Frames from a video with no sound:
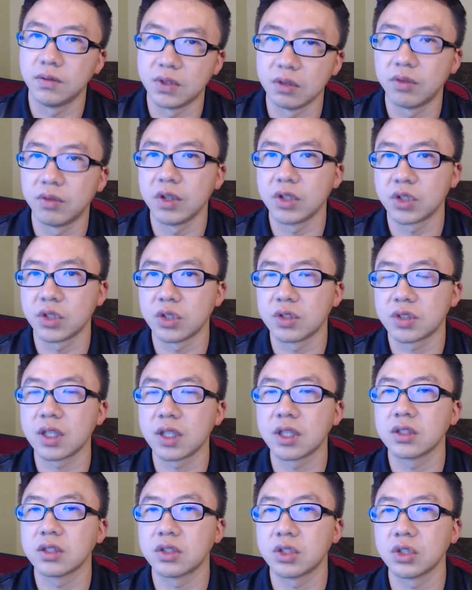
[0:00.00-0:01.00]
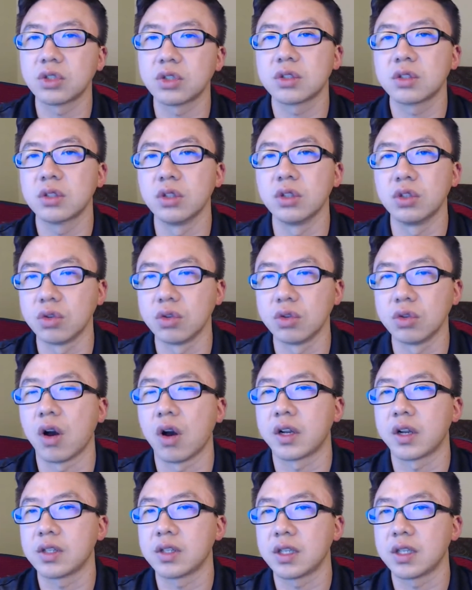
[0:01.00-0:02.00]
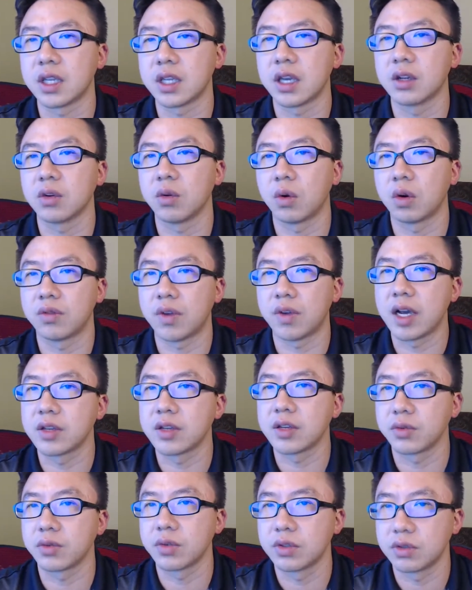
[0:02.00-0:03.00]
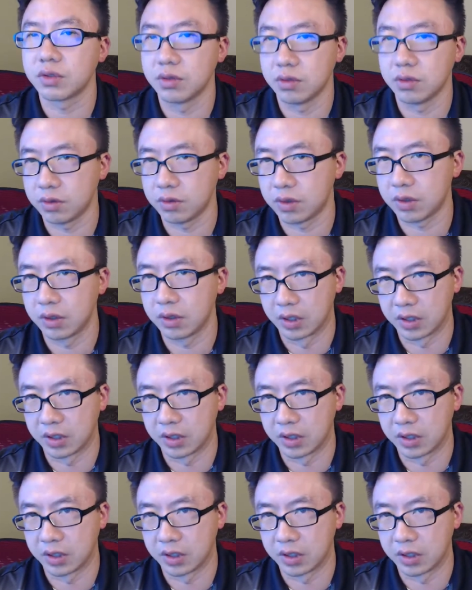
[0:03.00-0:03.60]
divisions that just do auditing and/or advisory to